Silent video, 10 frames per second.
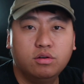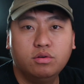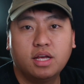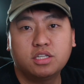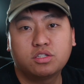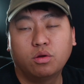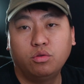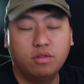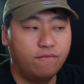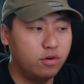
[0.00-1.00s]
I do, I just
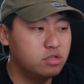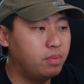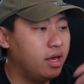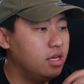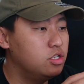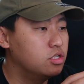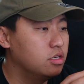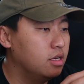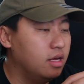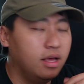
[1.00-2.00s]
go through the first
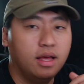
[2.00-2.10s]
page